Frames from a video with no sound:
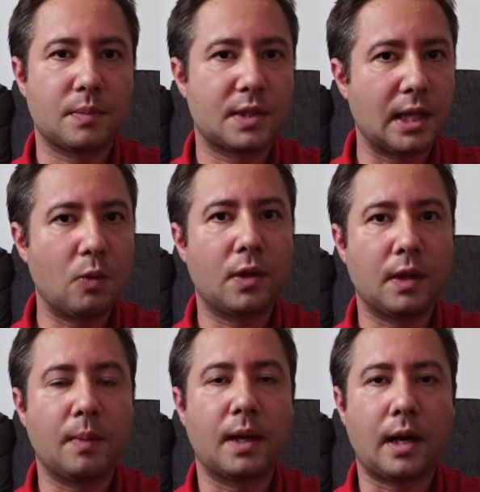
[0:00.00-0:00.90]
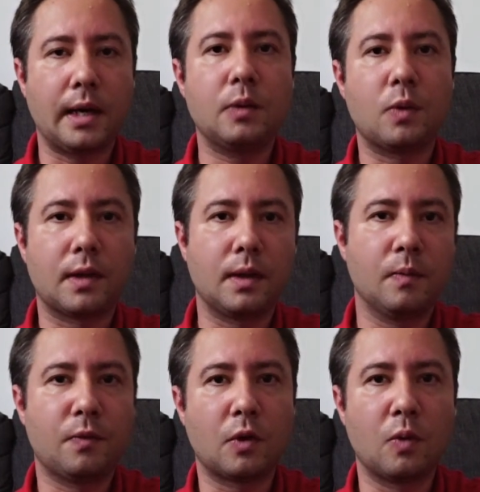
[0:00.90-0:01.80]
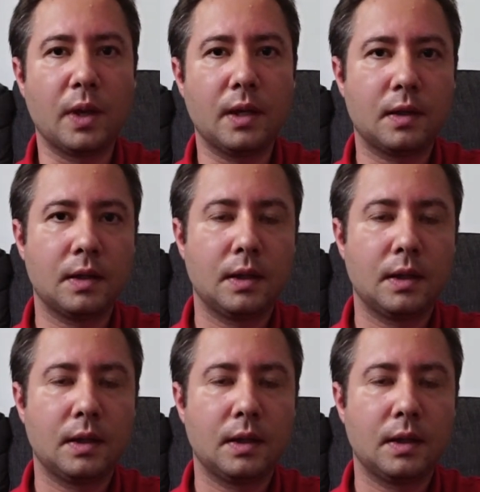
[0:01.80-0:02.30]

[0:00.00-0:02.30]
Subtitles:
stay with him and hike with him for a week.